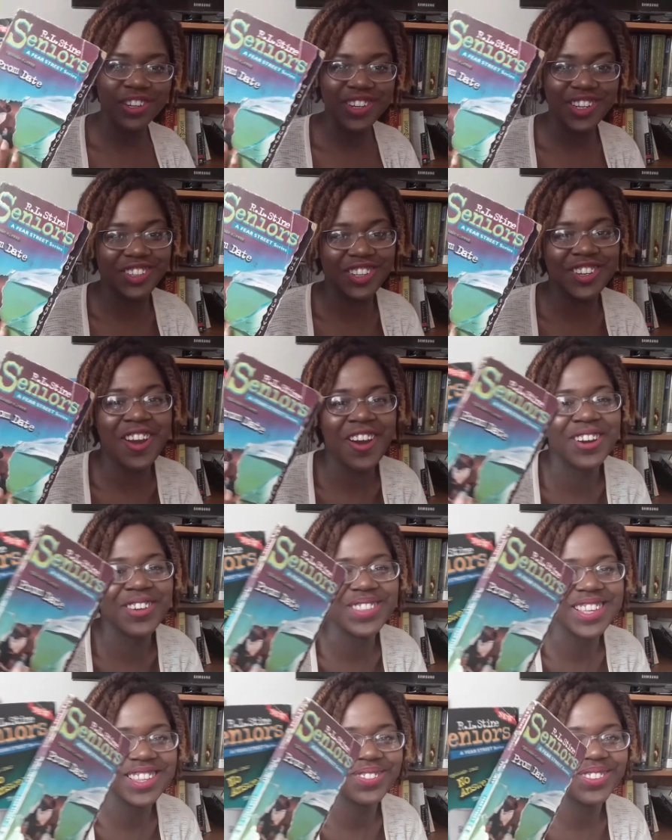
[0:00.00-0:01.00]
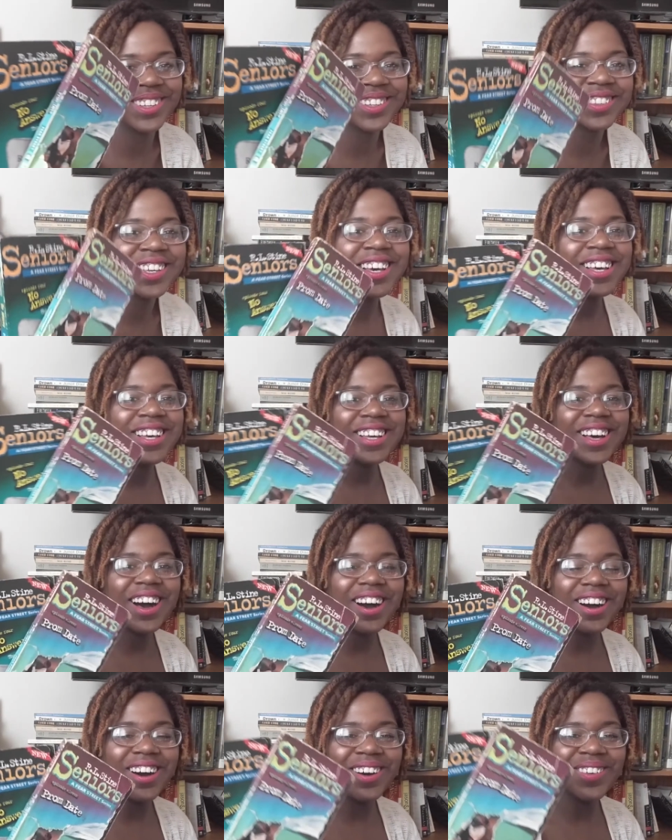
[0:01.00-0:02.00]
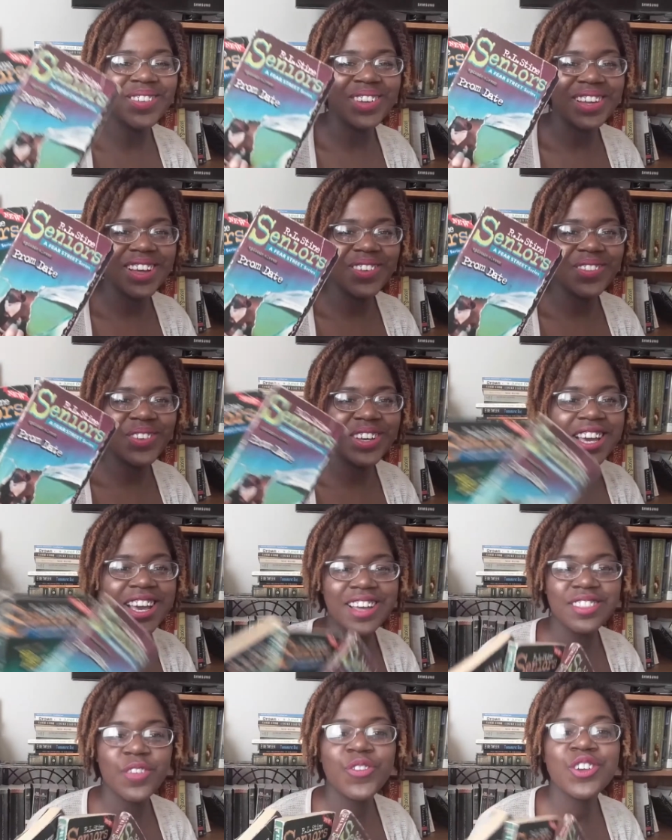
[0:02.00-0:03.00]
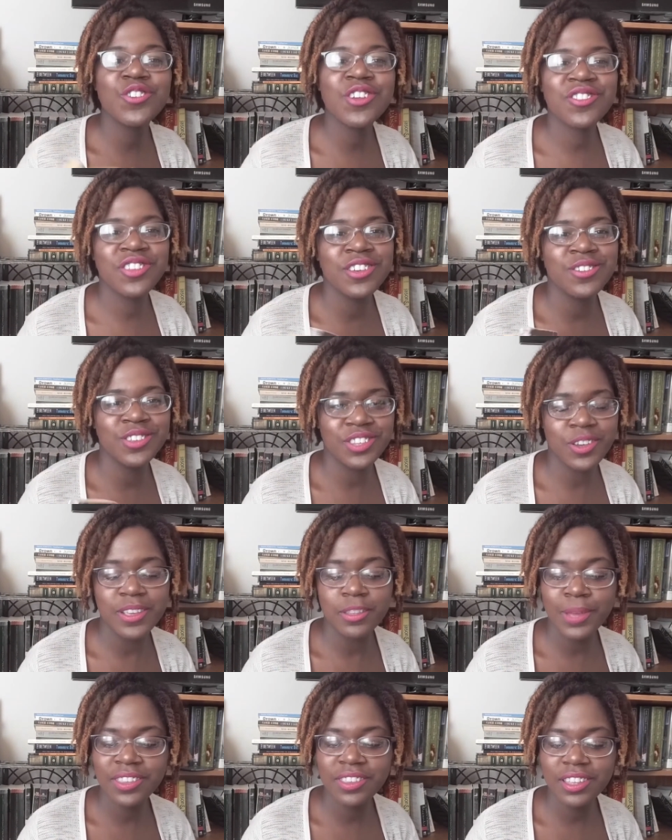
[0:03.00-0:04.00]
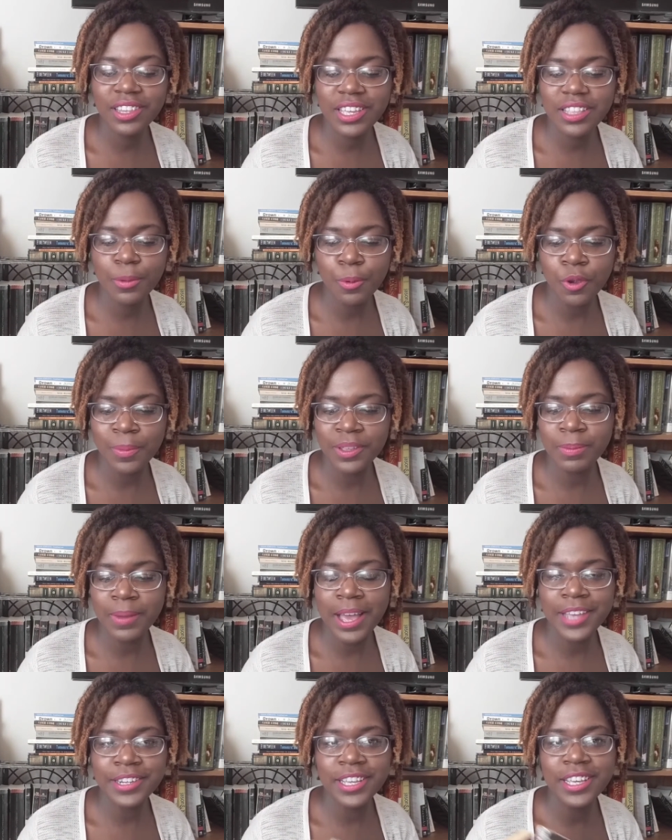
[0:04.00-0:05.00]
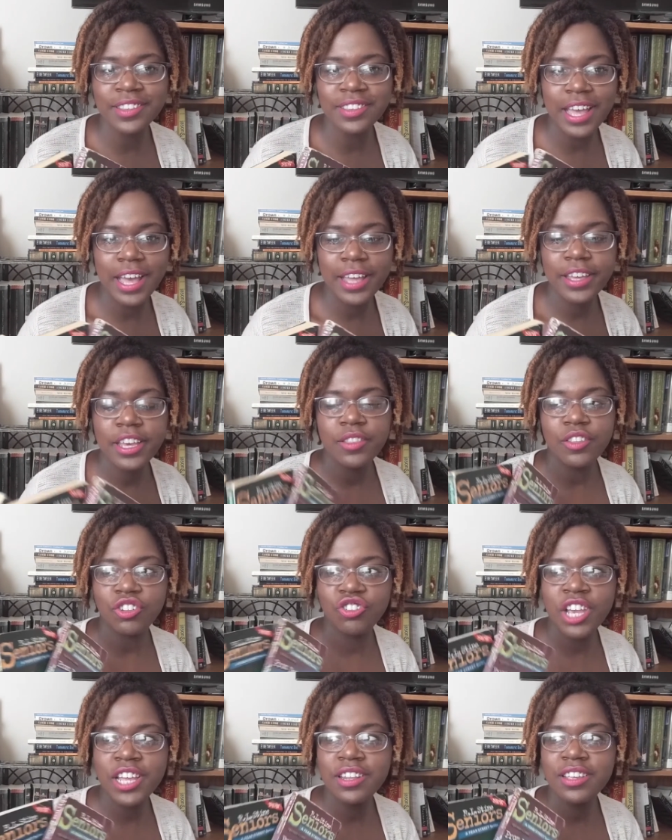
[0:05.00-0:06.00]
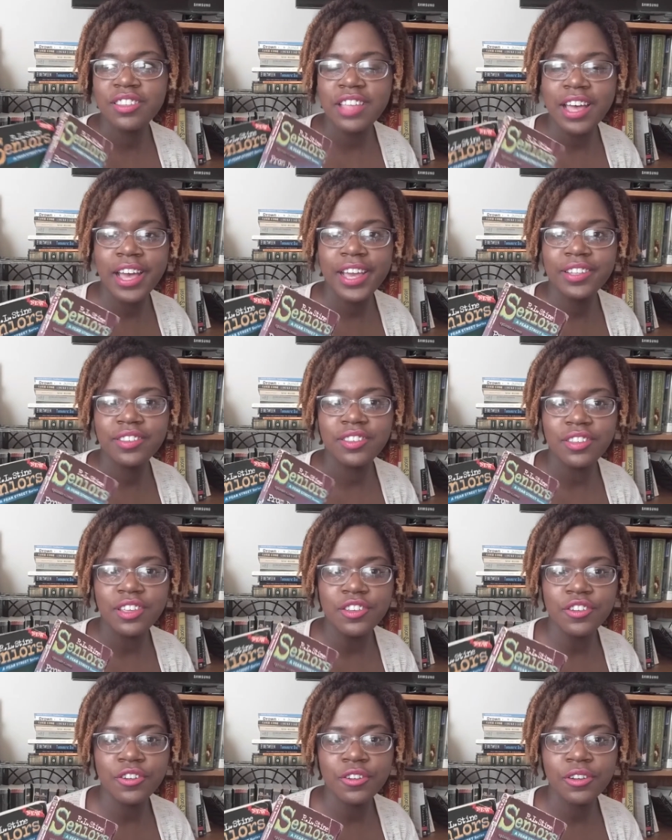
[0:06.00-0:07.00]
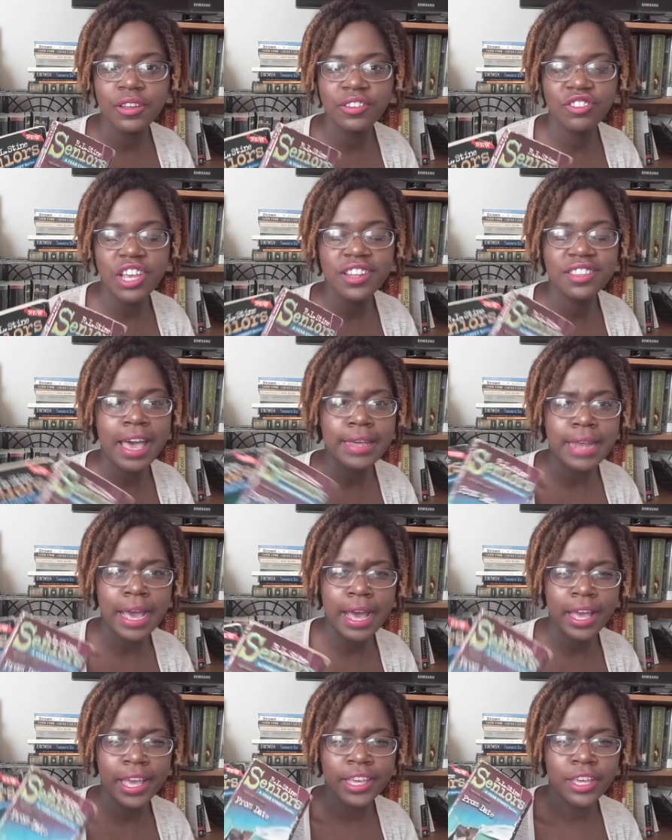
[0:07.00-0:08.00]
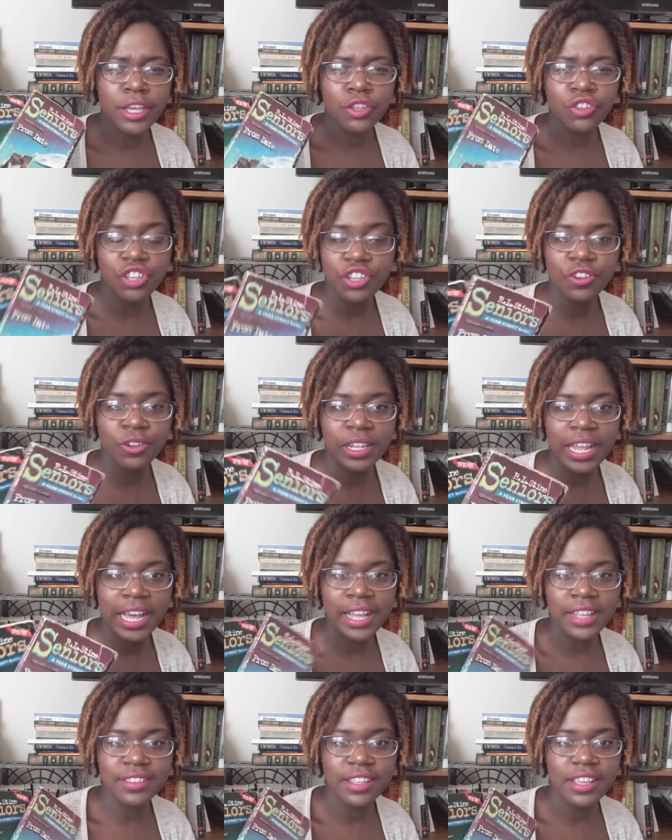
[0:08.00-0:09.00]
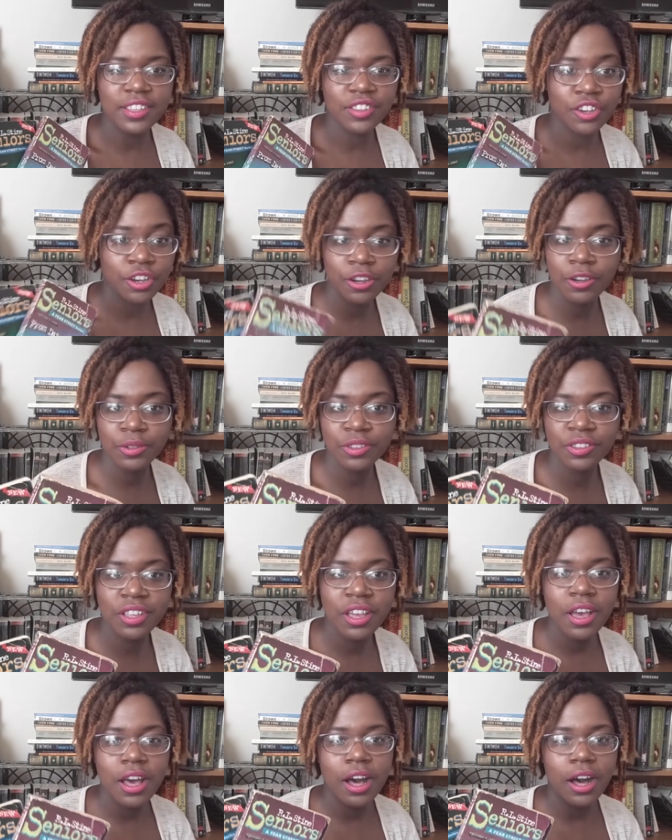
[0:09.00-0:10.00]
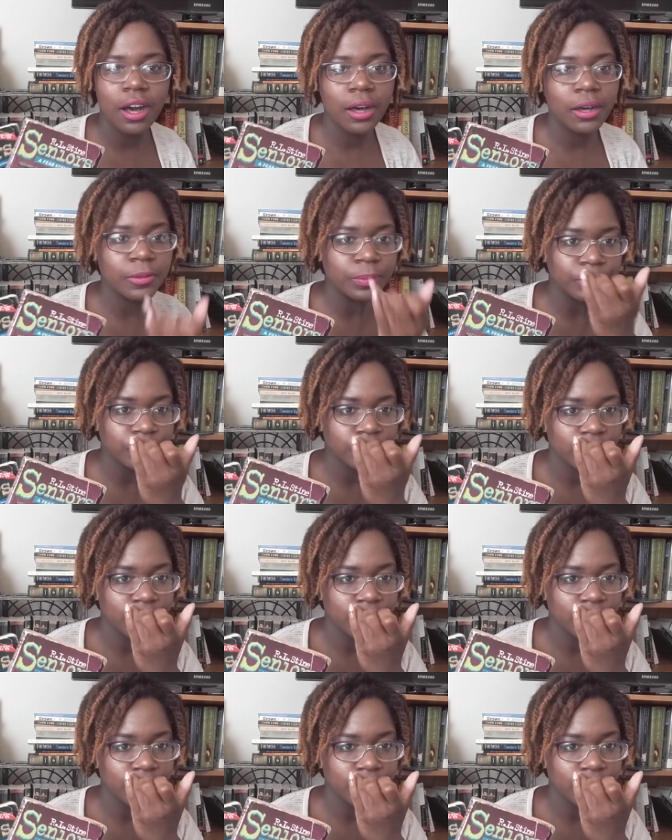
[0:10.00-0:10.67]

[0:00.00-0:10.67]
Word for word: condition are of these books um, but yeah, the Fear Street Senior series. Basically, the premise behind it is that the Shadyside Senior, Shadyside High Senior class is cursed. Um,